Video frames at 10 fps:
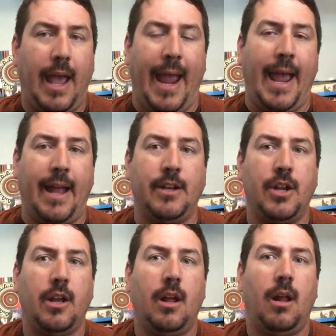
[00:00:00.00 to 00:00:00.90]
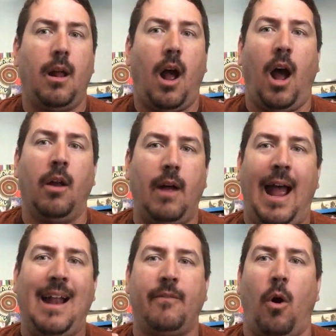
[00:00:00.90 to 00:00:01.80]
And
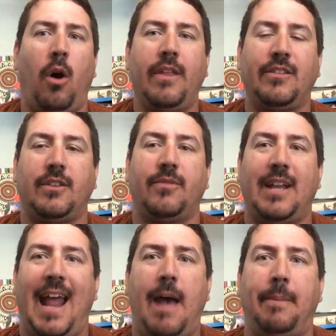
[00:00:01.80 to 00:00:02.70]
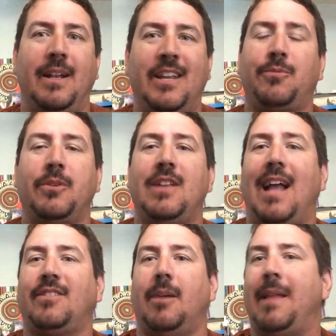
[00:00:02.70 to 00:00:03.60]
out of all this stuff that happened, this was
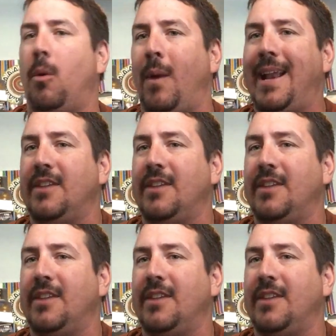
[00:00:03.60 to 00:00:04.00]
not something that we